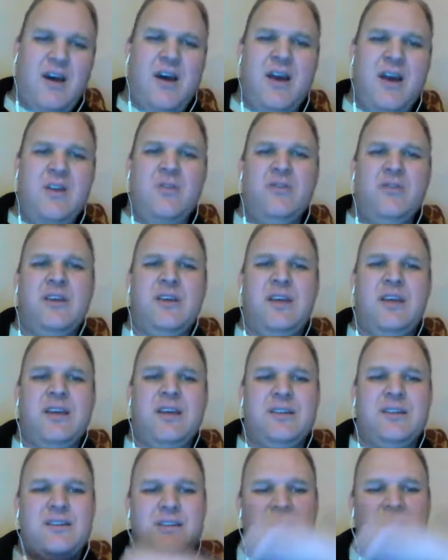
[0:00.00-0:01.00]
I don't think
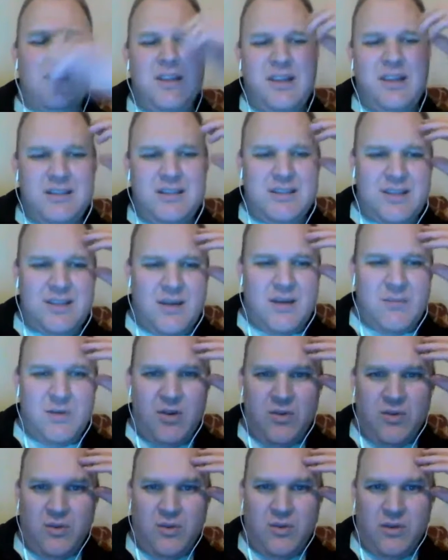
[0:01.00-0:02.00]
it's. I think it's that
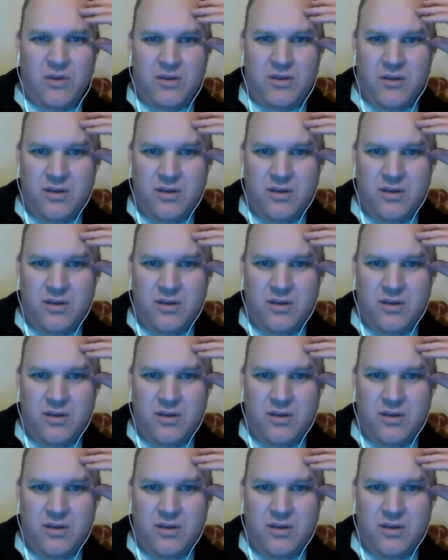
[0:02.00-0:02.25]
middle one,